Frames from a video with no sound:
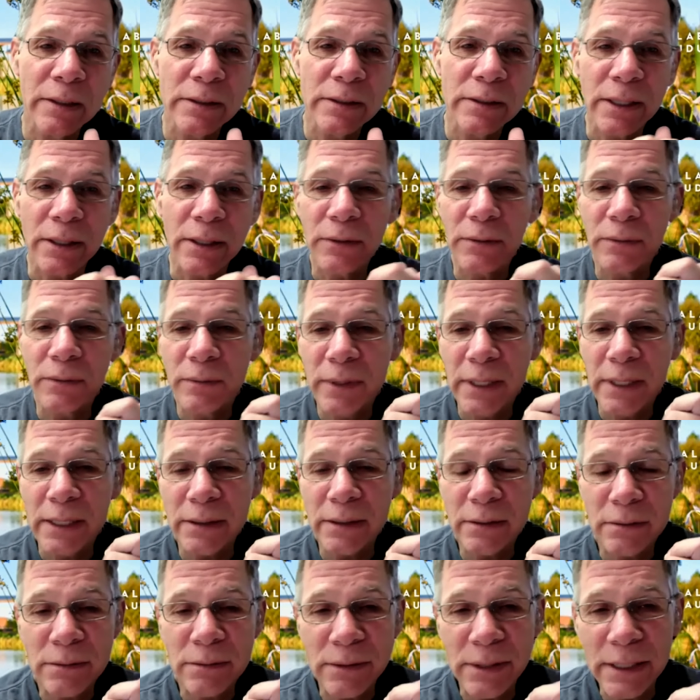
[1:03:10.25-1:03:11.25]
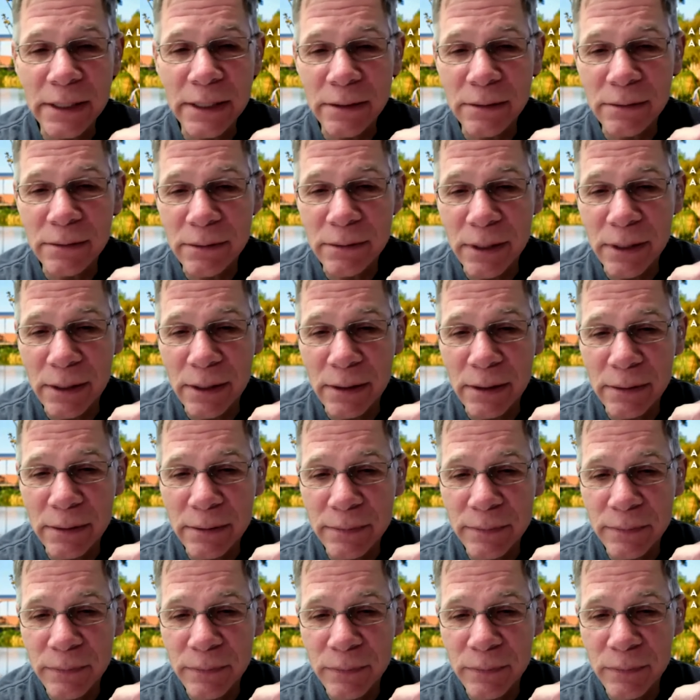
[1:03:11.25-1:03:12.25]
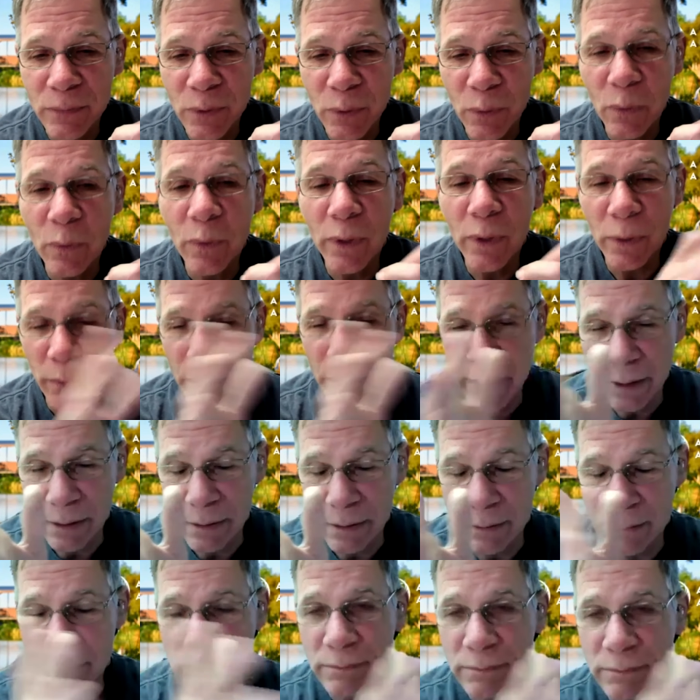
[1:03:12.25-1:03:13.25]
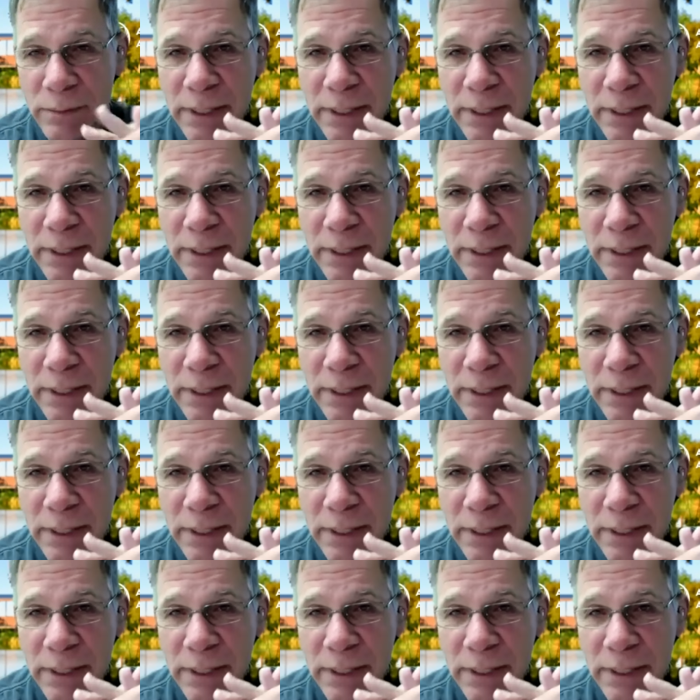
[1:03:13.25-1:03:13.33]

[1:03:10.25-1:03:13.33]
So that's, that's uh, one way to